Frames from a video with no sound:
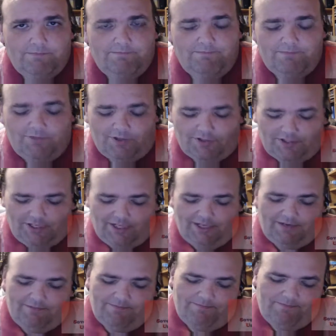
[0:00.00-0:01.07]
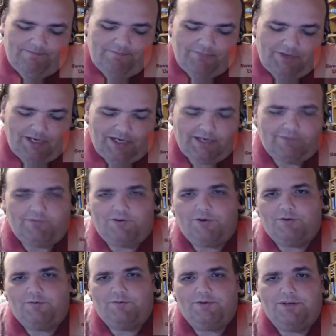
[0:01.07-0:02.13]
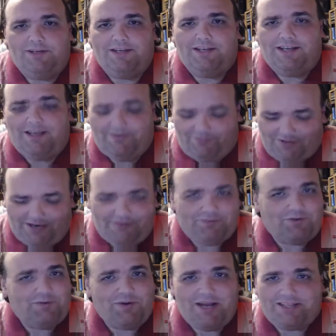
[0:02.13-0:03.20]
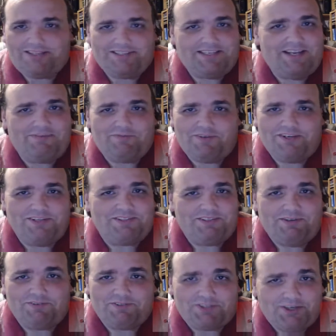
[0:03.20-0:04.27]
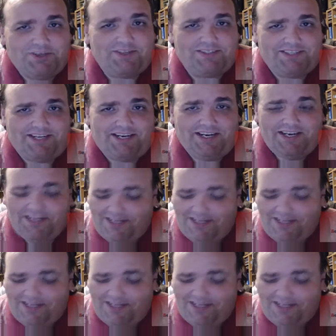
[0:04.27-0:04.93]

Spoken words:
Okay? And if you have ever read the definition of surety